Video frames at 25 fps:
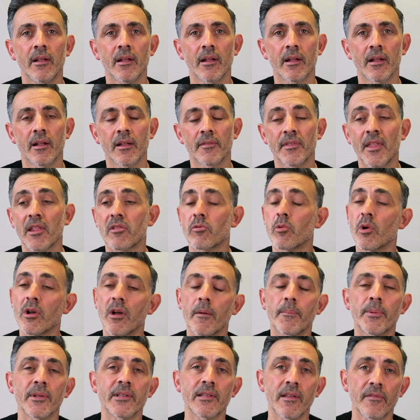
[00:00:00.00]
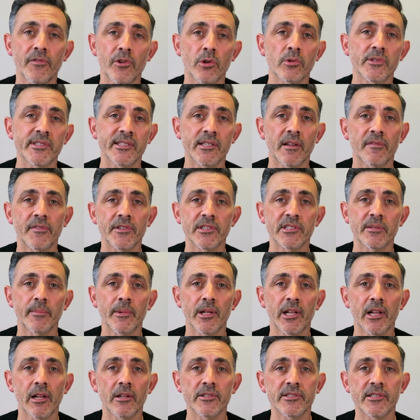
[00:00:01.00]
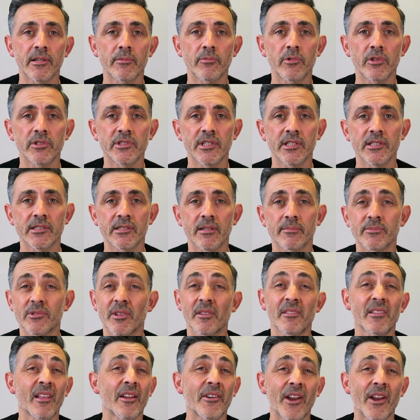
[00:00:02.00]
uh, and that's why I put difficult stuff into my close-up routine sometimes.